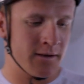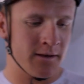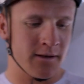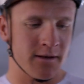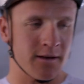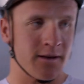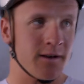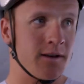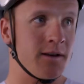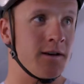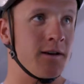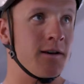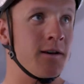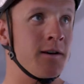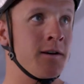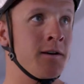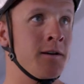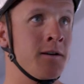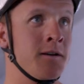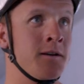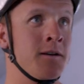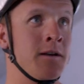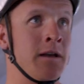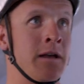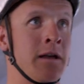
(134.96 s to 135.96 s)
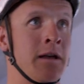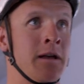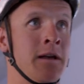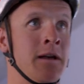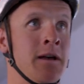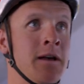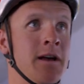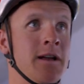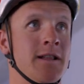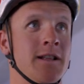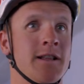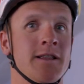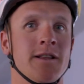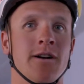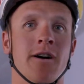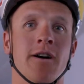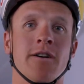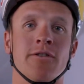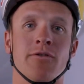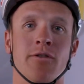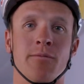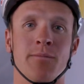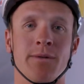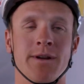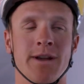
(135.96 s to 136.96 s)
and then the
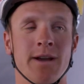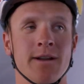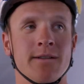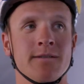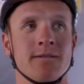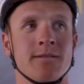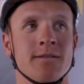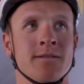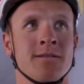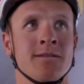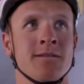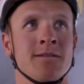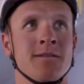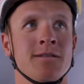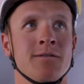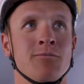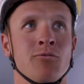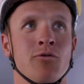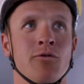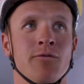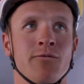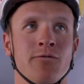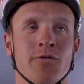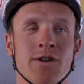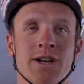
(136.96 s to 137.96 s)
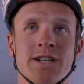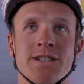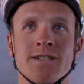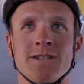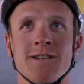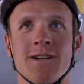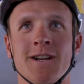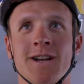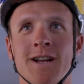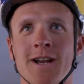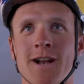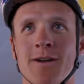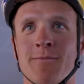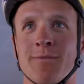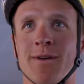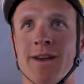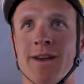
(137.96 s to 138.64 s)
higher up I get, the more fresh I'm